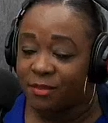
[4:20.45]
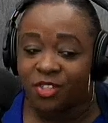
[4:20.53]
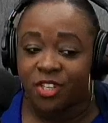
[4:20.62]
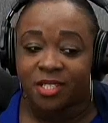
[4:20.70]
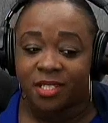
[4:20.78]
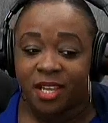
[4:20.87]

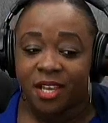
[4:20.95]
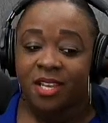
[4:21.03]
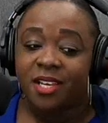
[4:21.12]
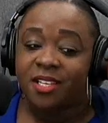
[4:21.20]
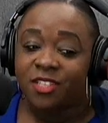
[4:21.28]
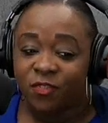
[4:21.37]
Just
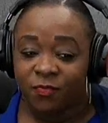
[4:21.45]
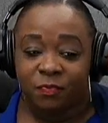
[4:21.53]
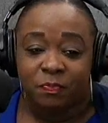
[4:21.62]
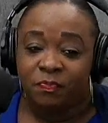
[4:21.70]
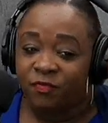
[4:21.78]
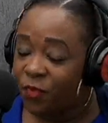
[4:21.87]

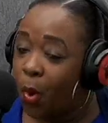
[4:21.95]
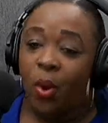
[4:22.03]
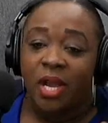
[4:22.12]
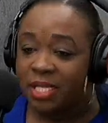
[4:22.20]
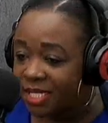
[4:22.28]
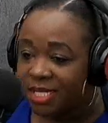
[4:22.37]

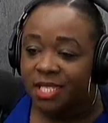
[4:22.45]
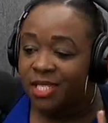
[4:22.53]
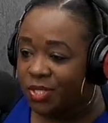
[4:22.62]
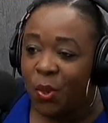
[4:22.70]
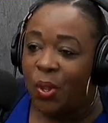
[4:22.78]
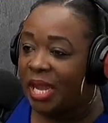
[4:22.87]
focus
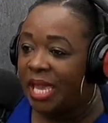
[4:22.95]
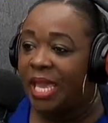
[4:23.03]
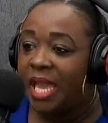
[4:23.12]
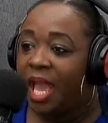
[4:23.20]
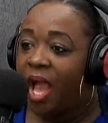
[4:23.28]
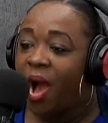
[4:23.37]
solely
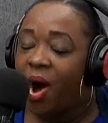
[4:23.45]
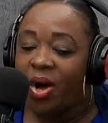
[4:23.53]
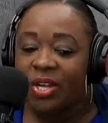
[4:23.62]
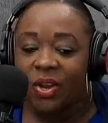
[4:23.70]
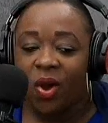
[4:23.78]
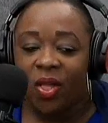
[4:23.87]

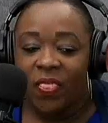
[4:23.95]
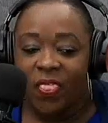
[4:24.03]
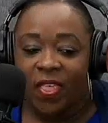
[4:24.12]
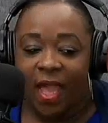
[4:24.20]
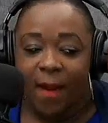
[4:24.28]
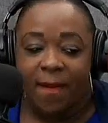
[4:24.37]
on
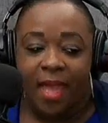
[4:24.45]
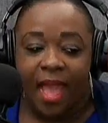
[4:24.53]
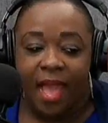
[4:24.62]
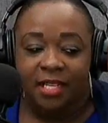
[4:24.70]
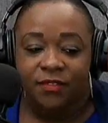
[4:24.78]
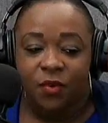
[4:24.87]
them,
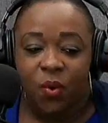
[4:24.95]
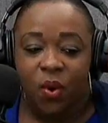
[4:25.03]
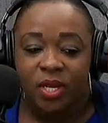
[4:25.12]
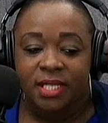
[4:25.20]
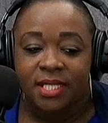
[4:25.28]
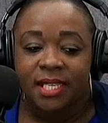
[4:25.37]
and of
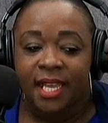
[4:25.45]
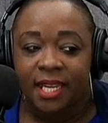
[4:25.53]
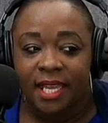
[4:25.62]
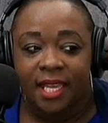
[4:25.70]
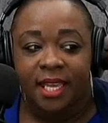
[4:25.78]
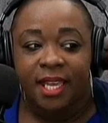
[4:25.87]
course
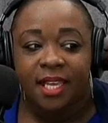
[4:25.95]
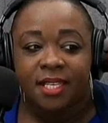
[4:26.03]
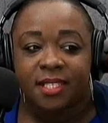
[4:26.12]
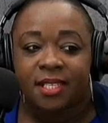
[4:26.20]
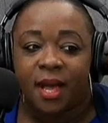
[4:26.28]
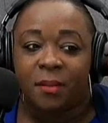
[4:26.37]
getting
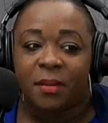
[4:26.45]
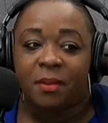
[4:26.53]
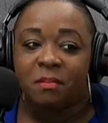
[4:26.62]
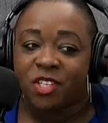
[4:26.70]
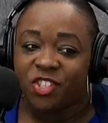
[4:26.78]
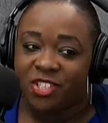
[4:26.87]
some
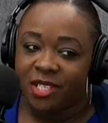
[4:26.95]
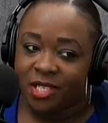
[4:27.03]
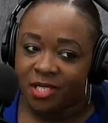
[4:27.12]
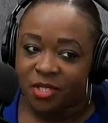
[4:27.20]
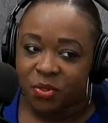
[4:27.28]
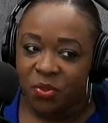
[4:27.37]
much
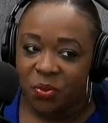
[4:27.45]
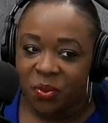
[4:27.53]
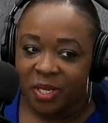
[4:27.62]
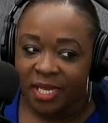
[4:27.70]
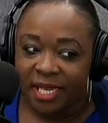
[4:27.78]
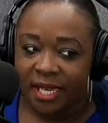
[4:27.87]
needed
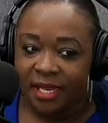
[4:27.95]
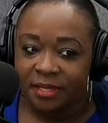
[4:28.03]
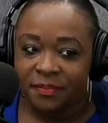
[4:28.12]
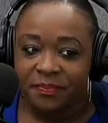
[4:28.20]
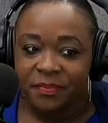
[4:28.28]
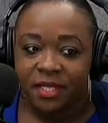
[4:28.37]
schoolwork in,